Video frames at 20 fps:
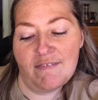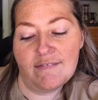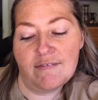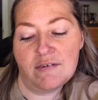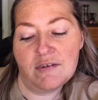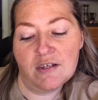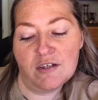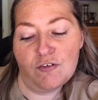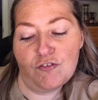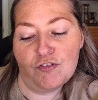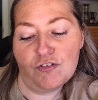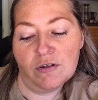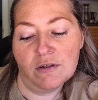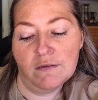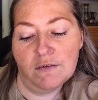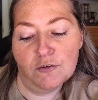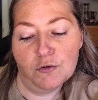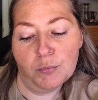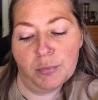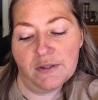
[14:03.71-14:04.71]
stitch a
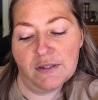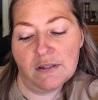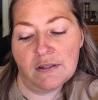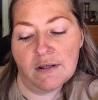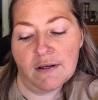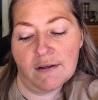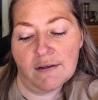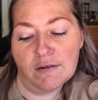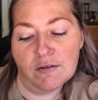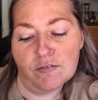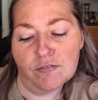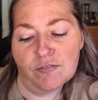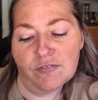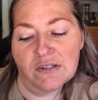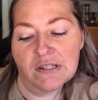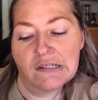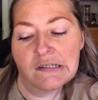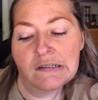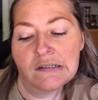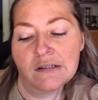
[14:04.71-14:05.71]
little bit of
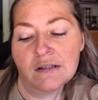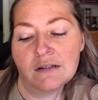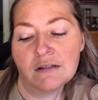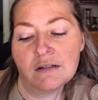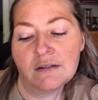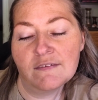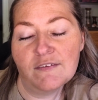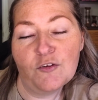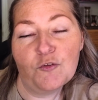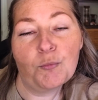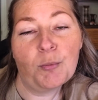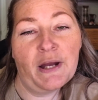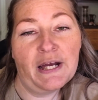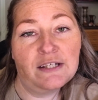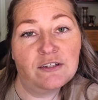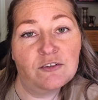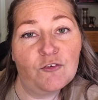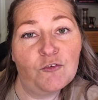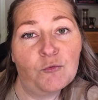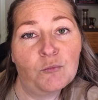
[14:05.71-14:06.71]
this
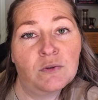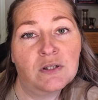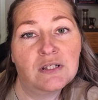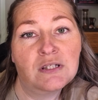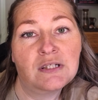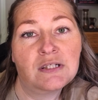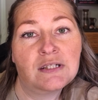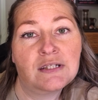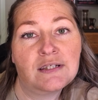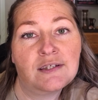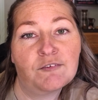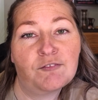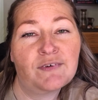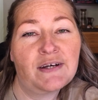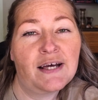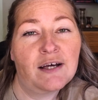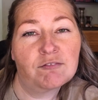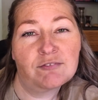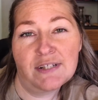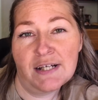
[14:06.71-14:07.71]
practice one if I
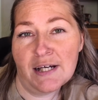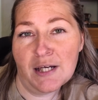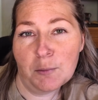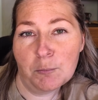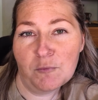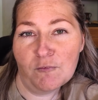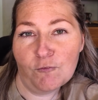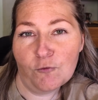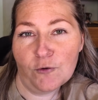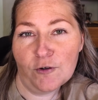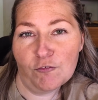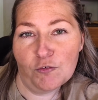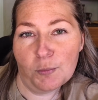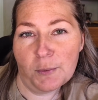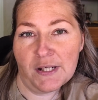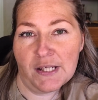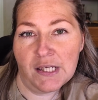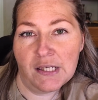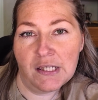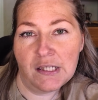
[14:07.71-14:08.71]
have time before
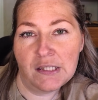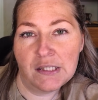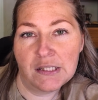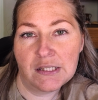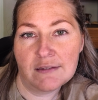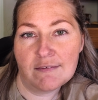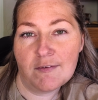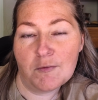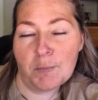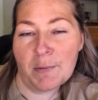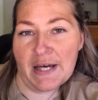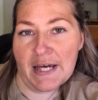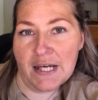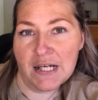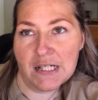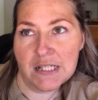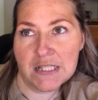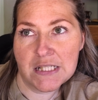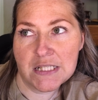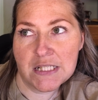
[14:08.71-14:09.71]
everybody gets
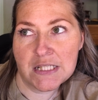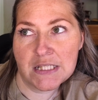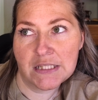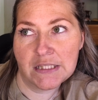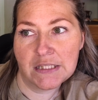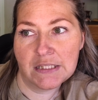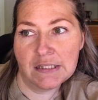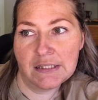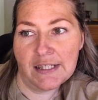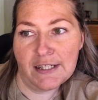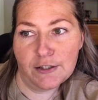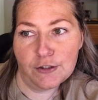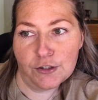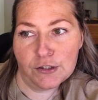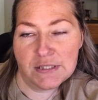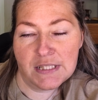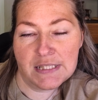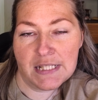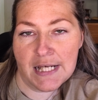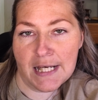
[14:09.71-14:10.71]
back
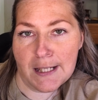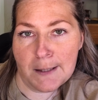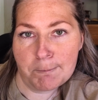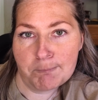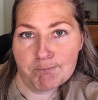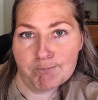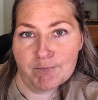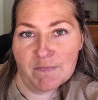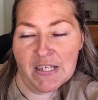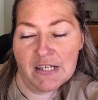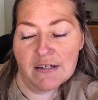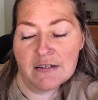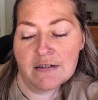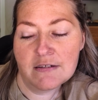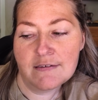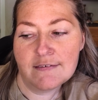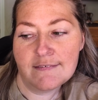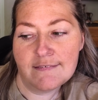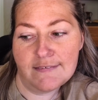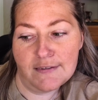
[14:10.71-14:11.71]
later today.
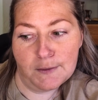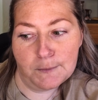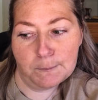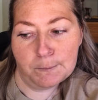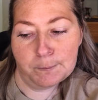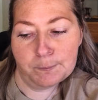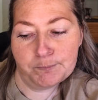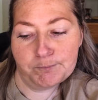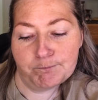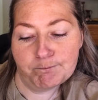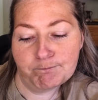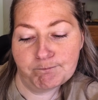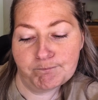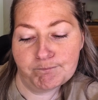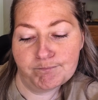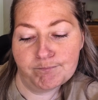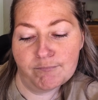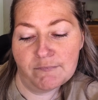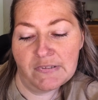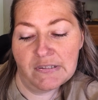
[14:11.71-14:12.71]
So,
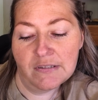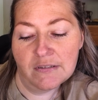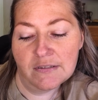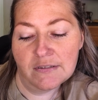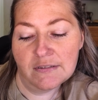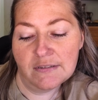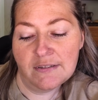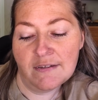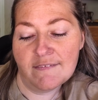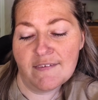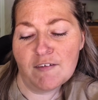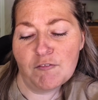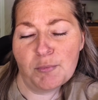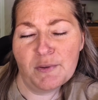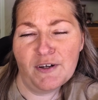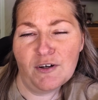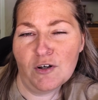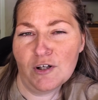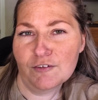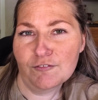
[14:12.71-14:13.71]
because they've
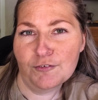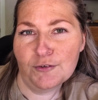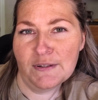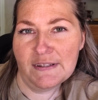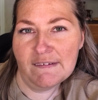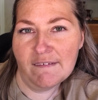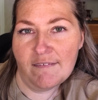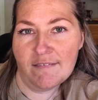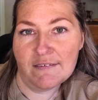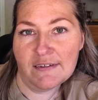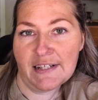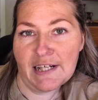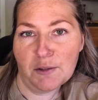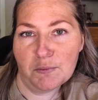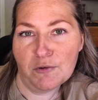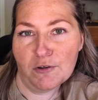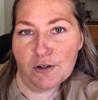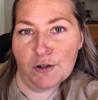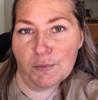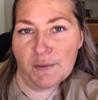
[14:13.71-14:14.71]
been gone for at least an
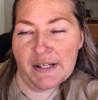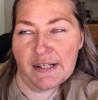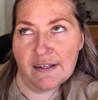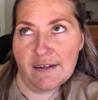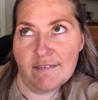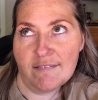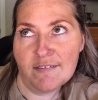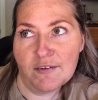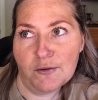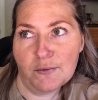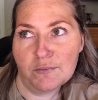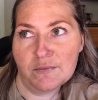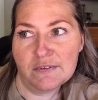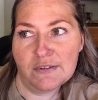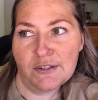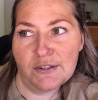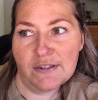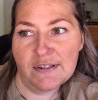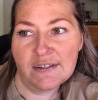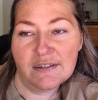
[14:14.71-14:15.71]
hour already, so
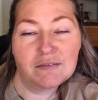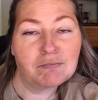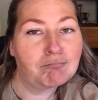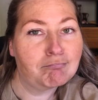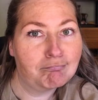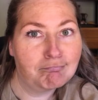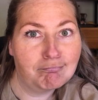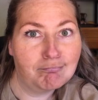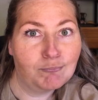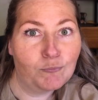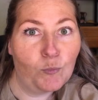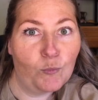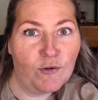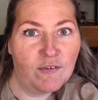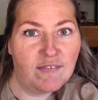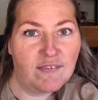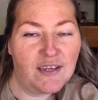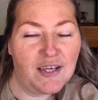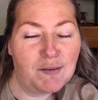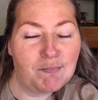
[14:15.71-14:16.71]
we'll
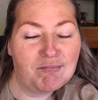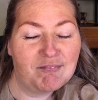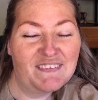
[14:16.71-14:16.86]
see.